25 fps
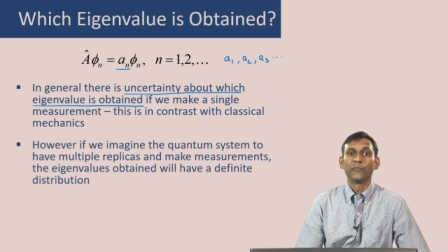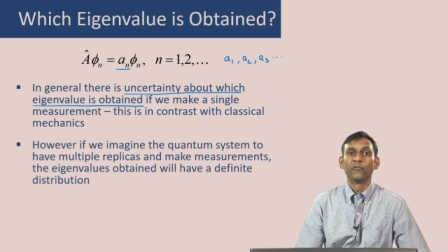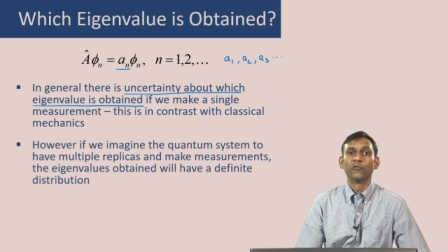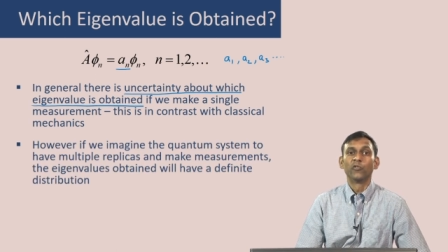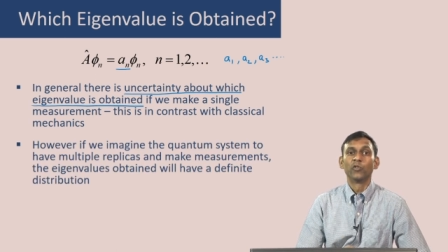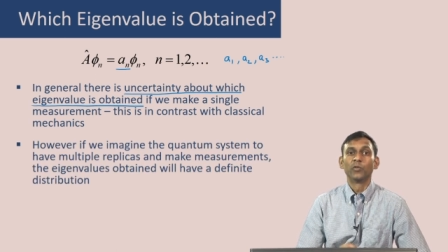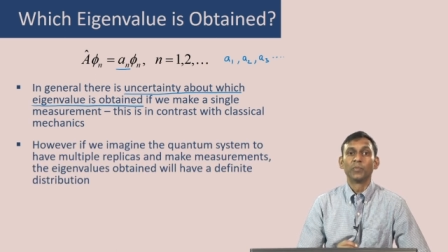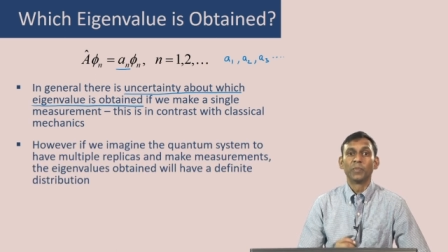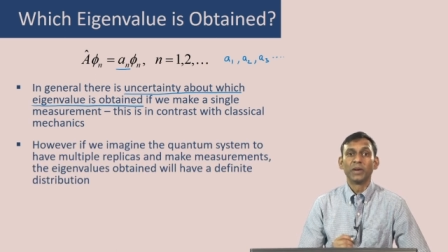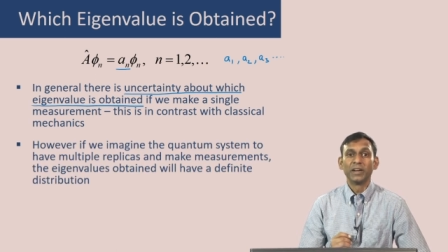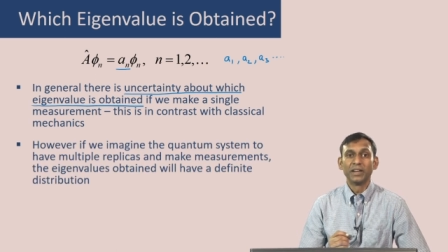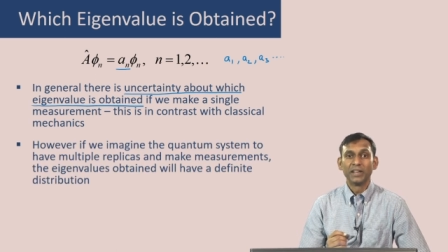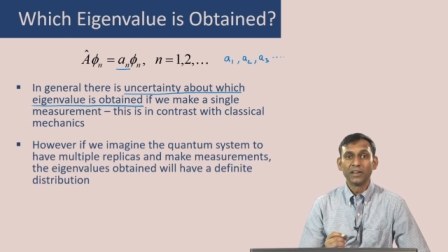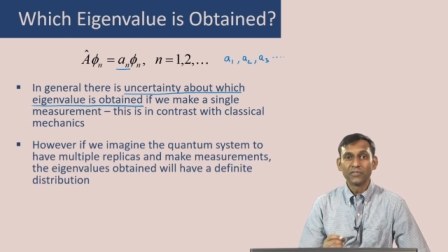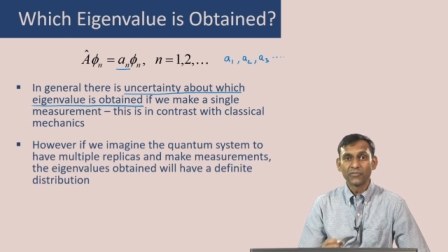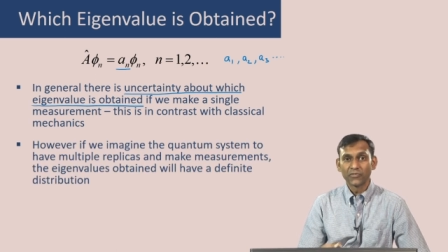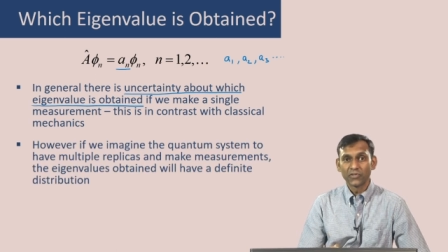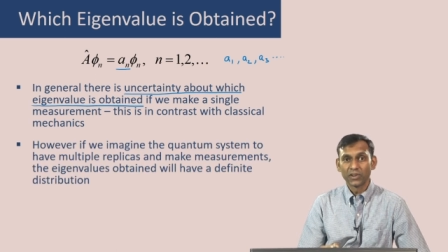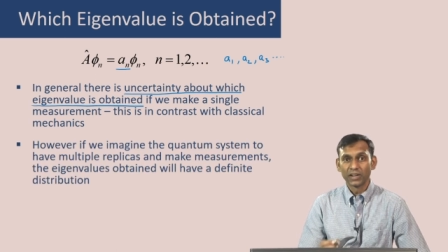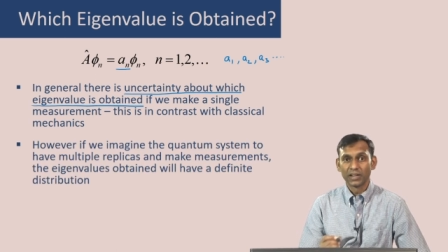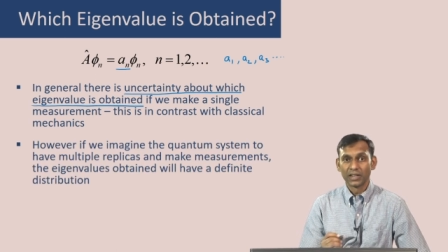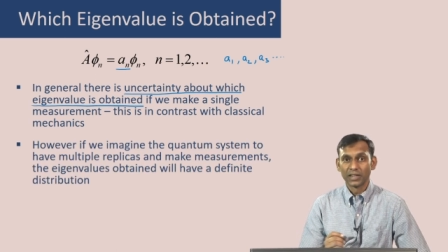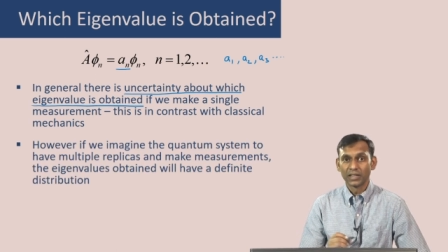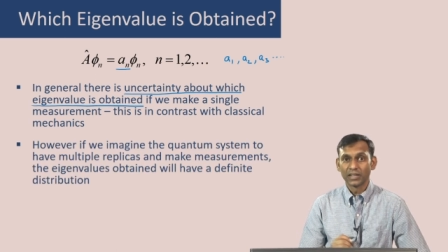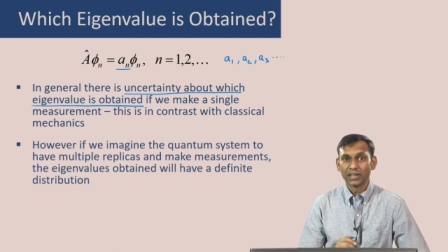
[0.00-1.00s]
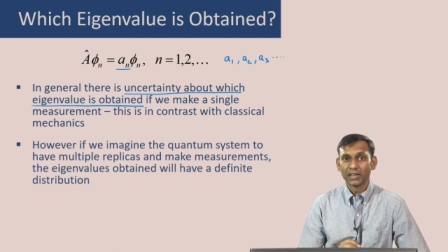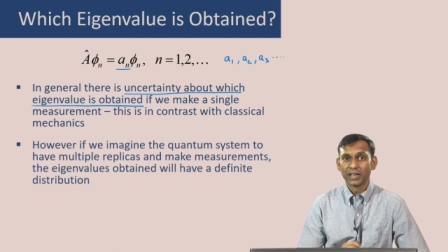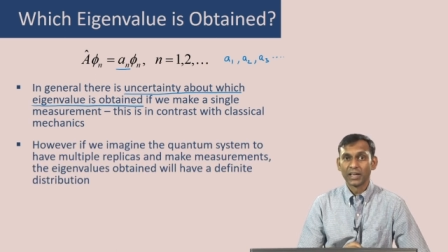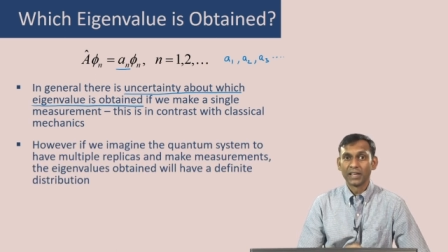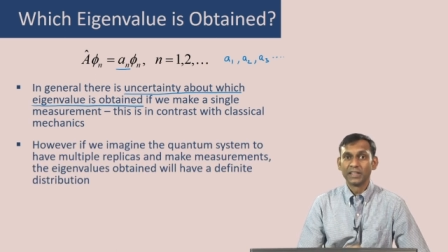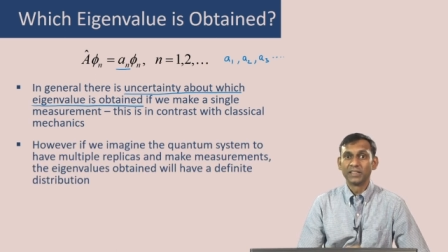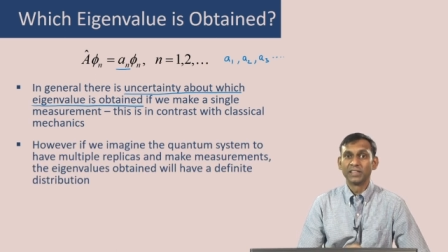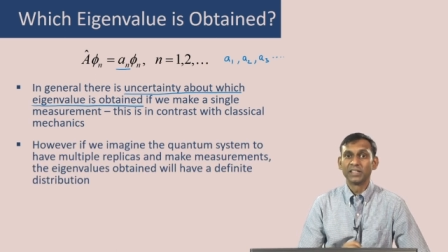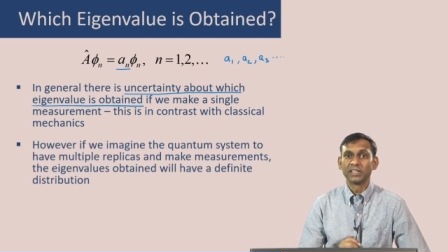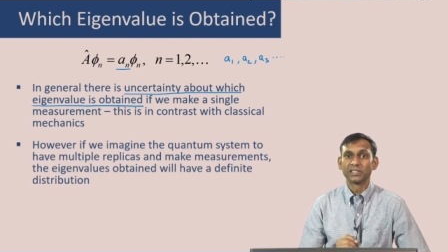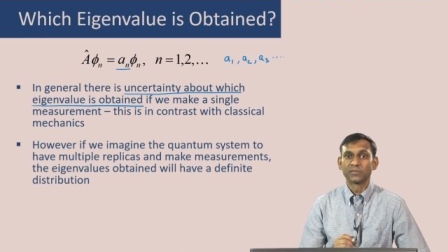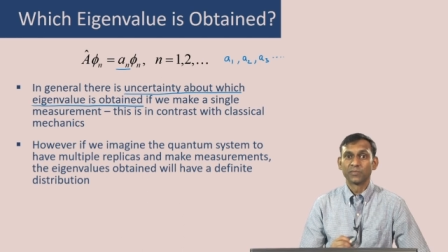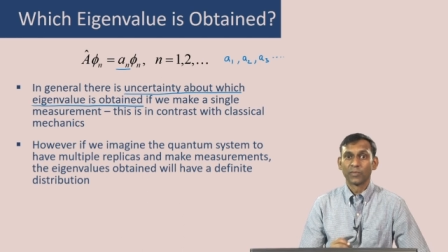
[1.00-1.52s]
would be different
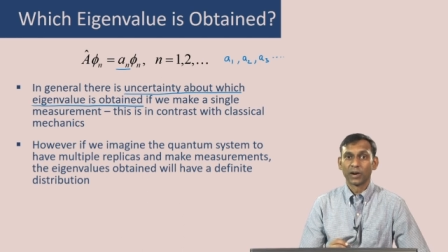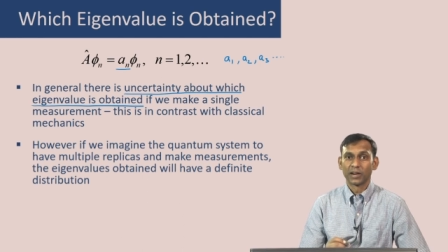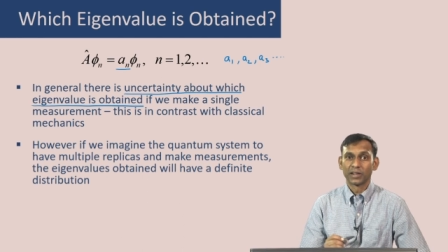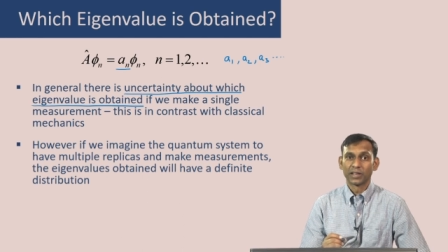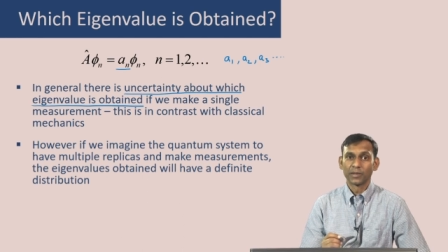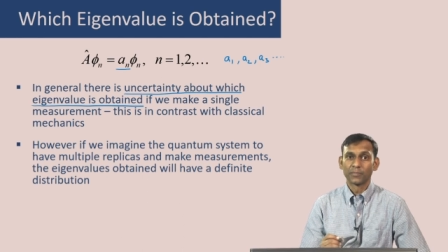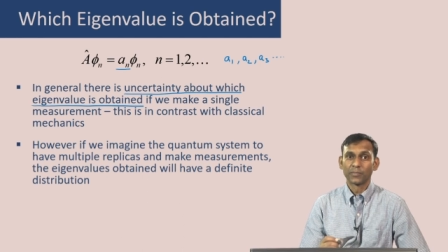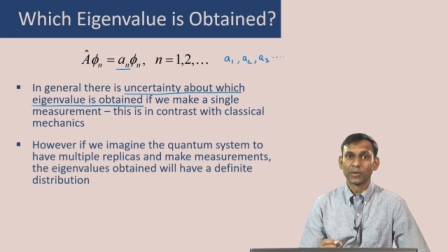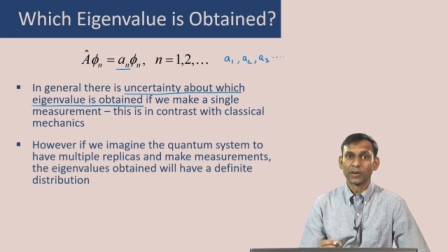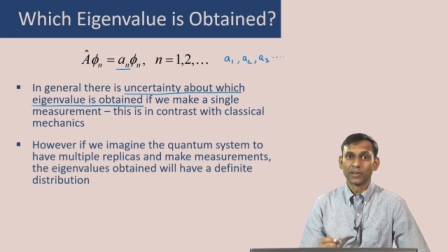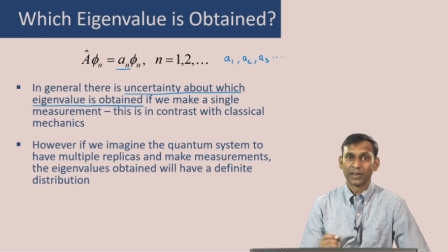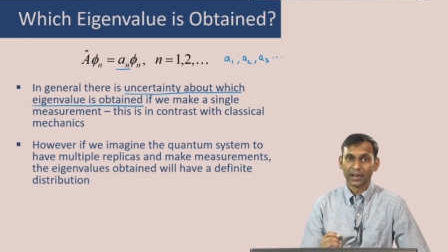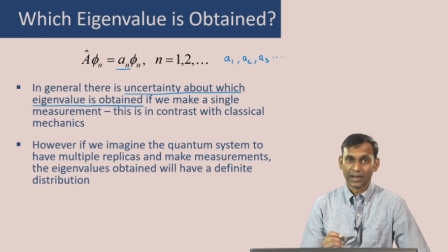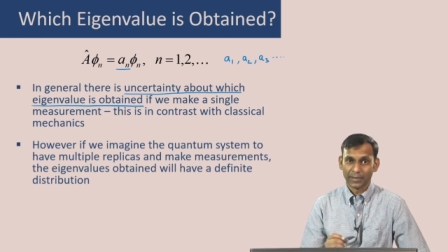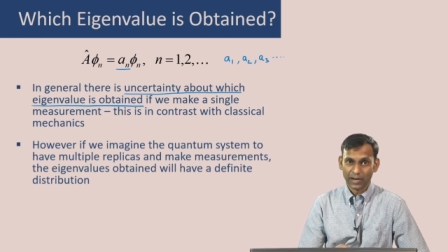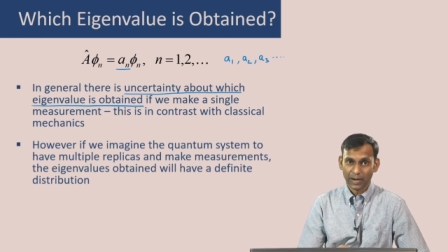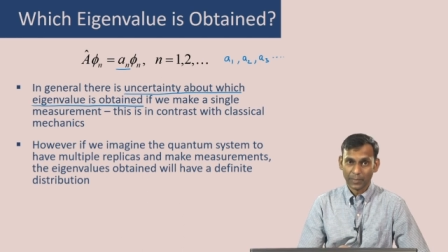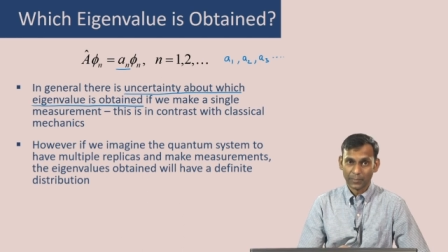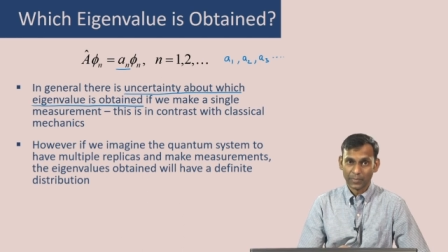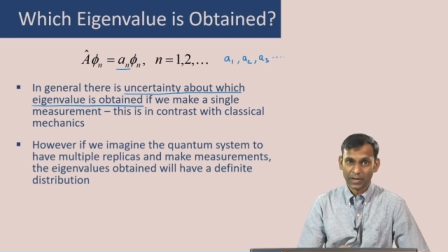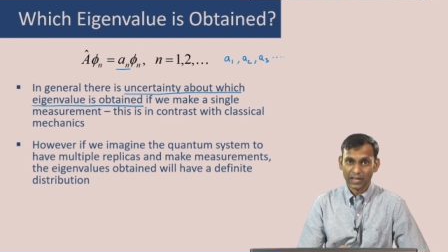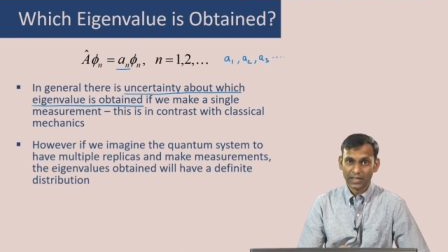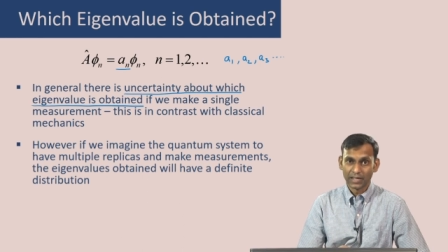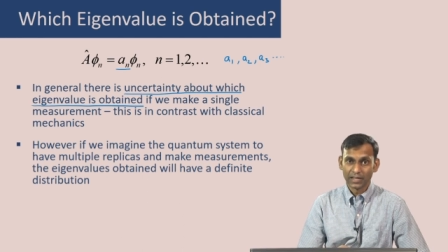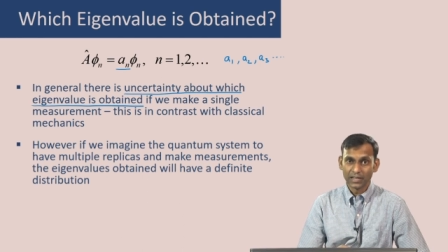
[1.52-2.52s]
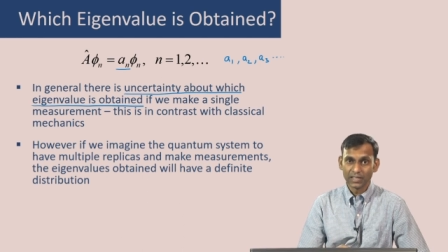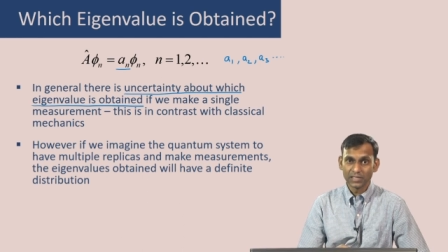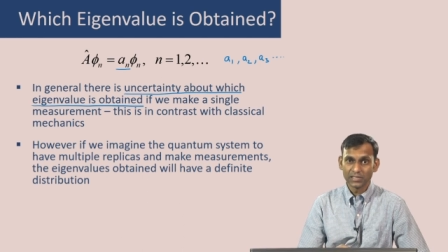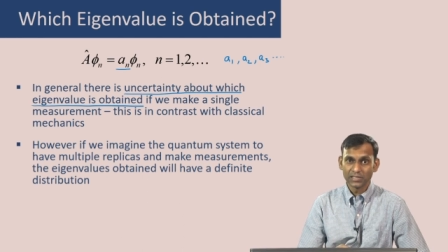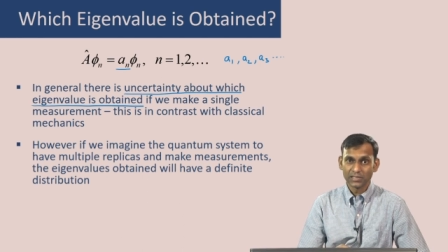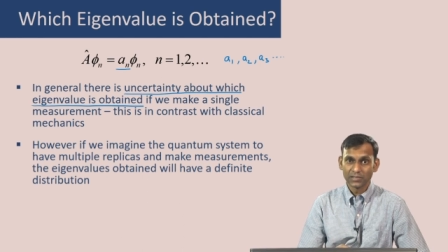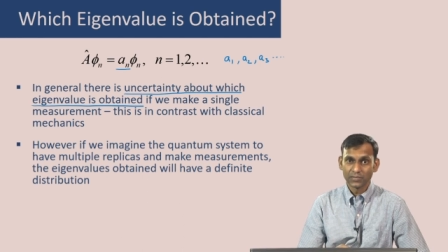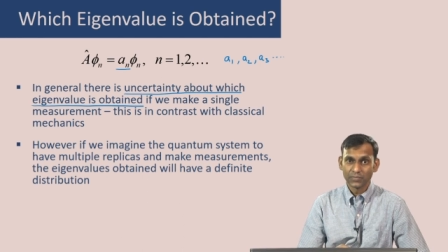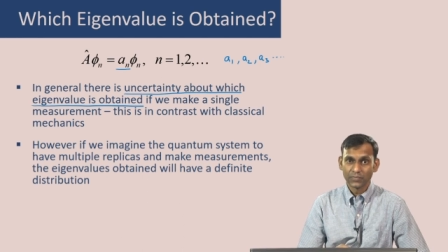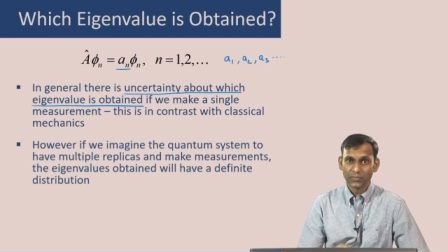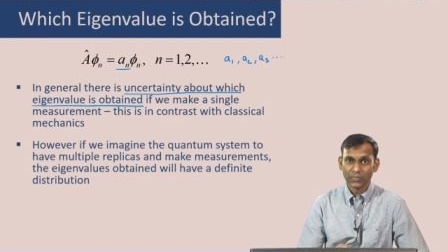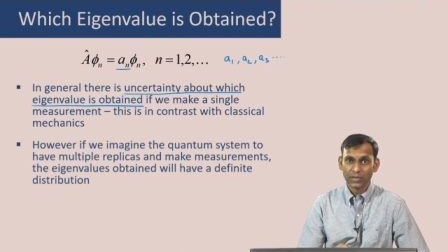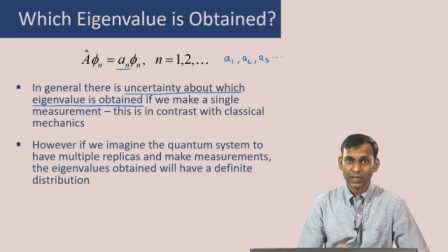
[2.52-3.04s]
in these multiple replicas,